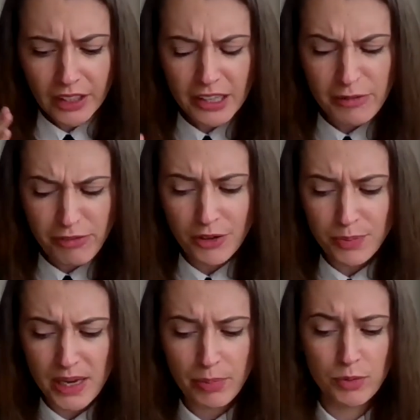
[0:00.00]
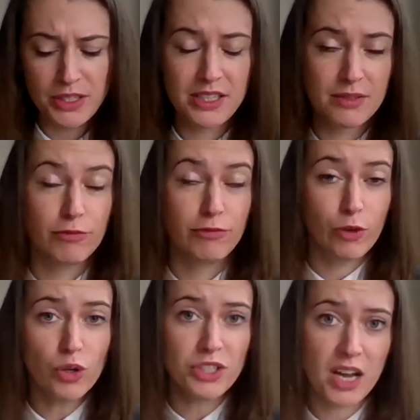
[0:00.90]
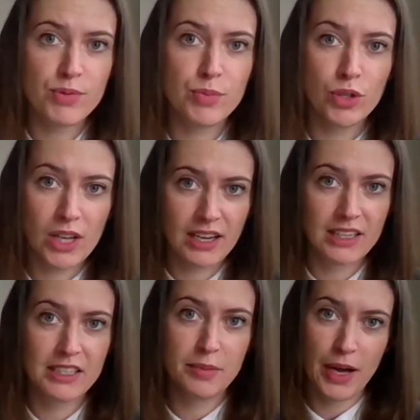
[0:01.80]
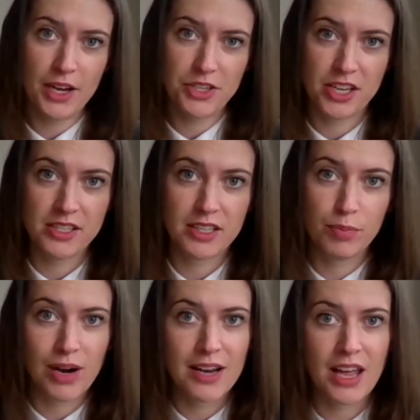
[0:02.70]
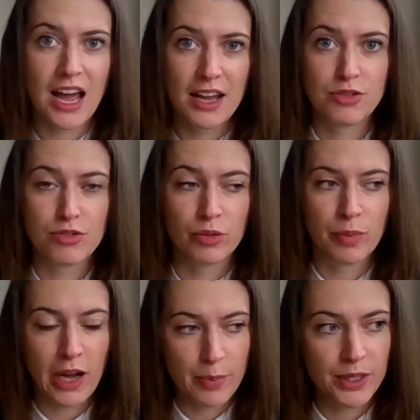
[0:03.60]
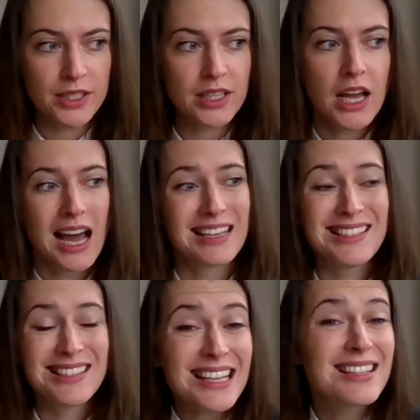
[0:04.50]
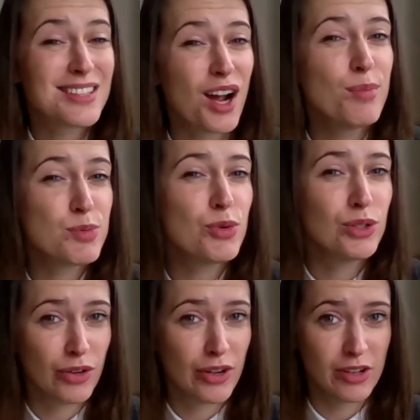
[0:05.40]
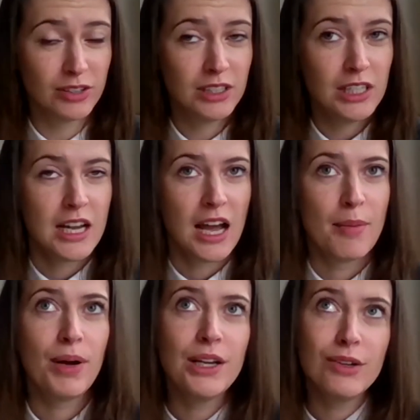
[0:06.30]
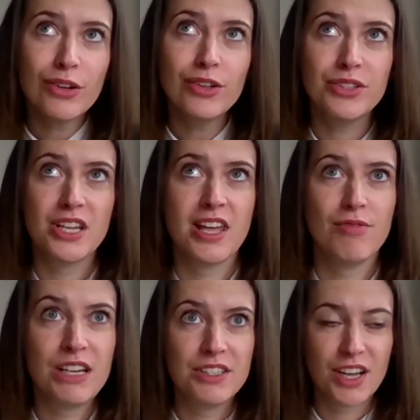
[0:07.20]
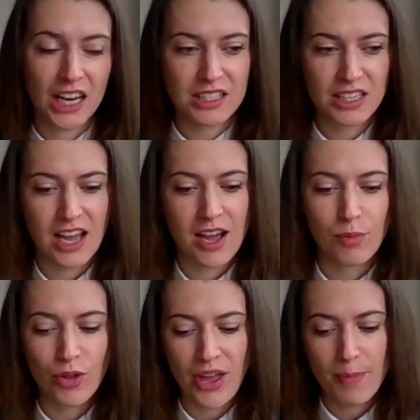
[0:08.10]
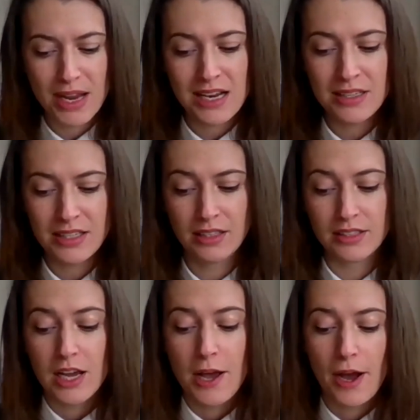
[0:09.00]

They found people were 4 times more likely to purchase a brand that had a strong purpose and 6 times more loyal. And by loyalty, they really dug into that. And what that means is